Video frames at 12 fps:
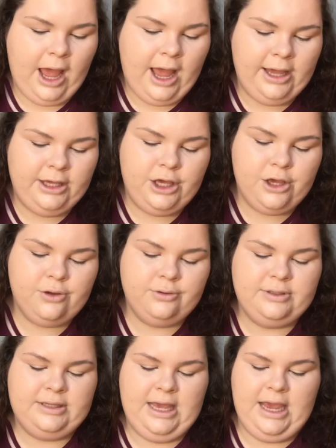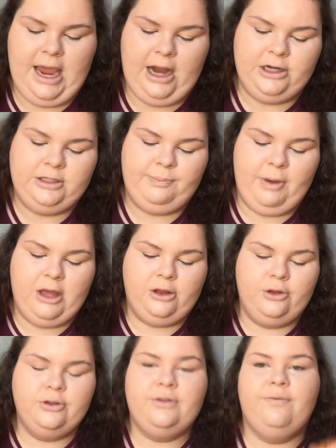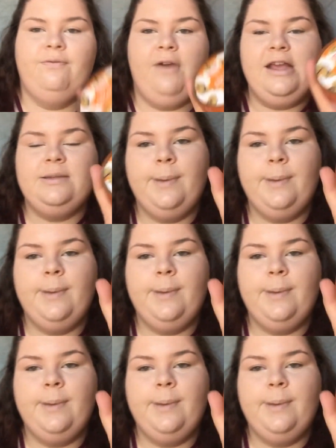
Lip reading: I use the Airspun loose face